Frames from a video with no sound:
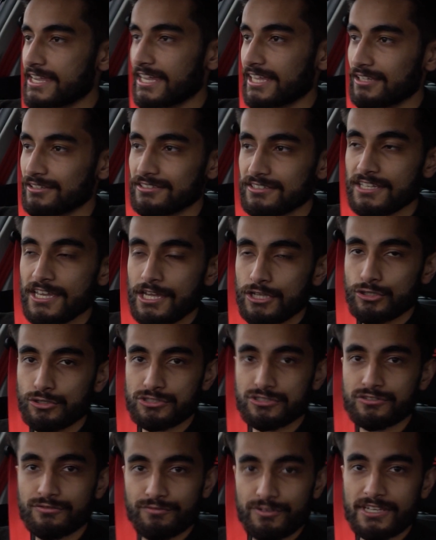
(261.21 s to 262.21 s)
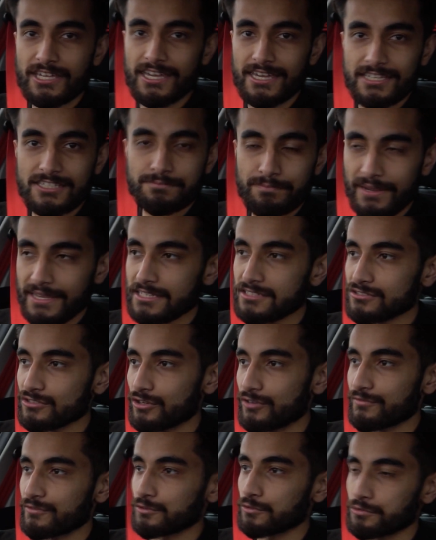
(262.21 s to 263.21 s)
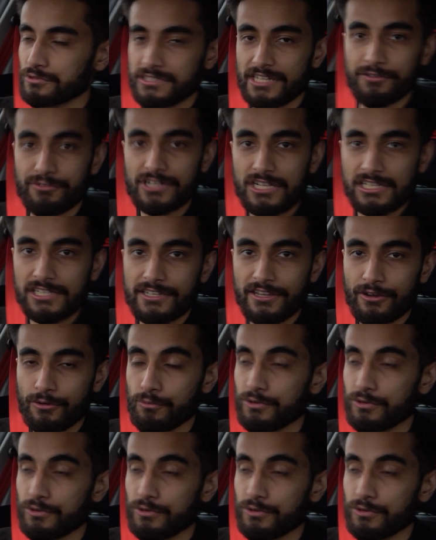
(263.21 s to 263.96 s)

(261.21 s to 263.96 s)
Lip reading: and not to forget, it's based off an ordinary Clio,